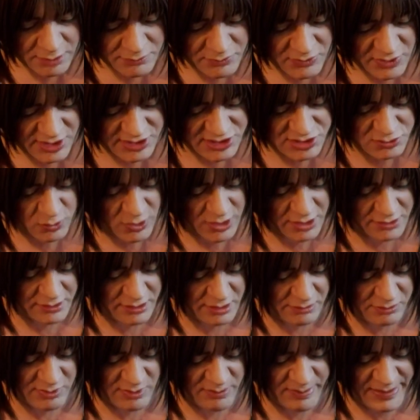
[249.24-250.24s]
This one
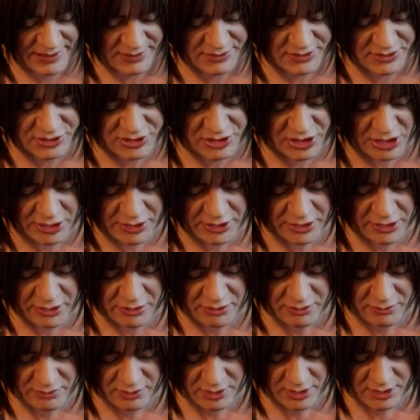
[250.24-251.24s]
I'm about to show
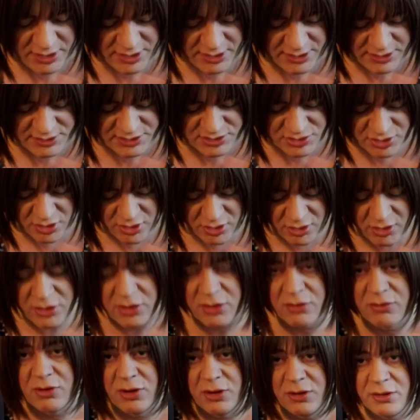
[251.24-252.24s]
you is on
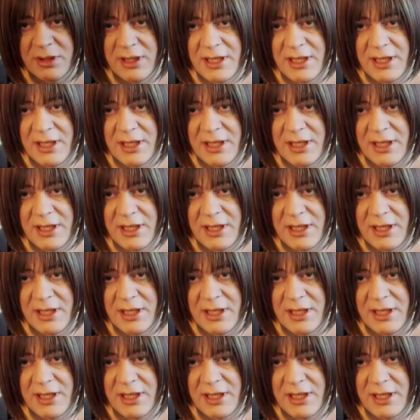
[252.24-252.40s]
the Route